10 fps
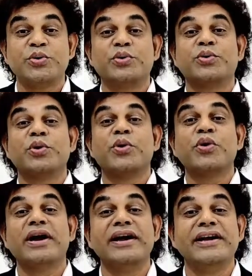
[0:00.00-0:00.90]
to
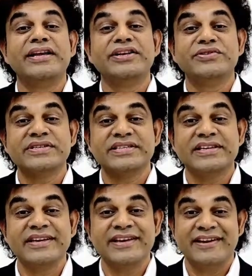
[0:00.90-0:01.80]
grow
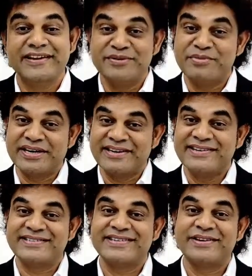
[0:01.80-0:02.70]
continuously in
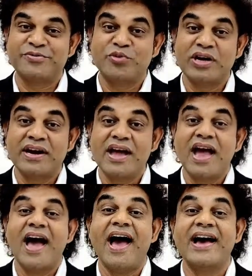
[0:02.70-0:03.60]
materialistic world,
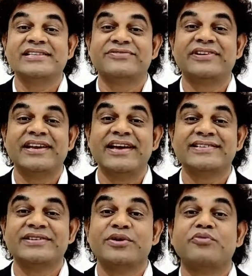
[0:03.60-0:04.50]
as well
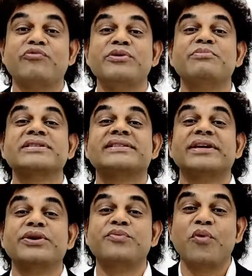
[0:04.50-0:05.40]
as we
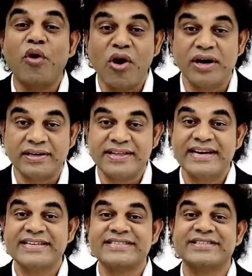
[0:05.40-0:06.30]
must evolve.
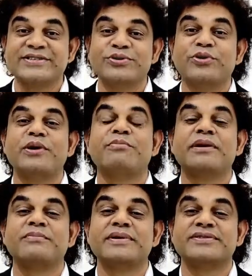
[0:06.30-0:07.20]
That is the sole
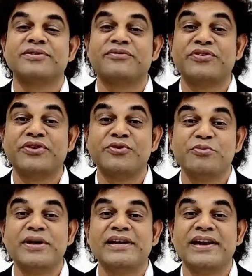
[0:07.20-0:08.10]
purpose of
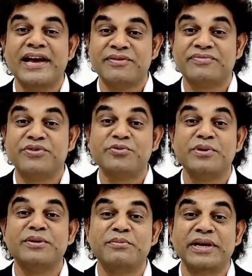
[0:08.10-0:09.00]
human life,
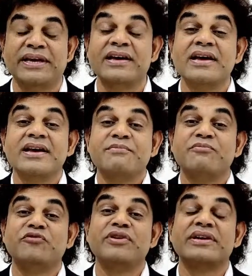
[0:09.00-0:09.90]
human being.
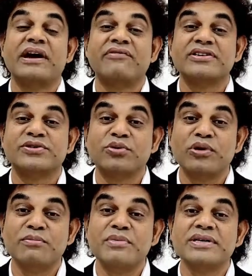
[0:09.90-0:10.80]
Our
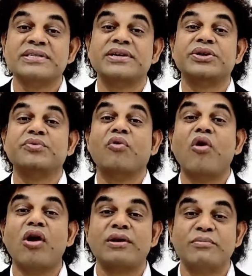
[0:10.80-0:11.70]
soul must
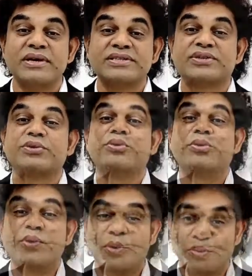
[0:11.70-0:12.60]
evolve, must
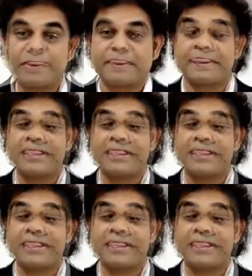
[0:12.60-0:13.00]
grow.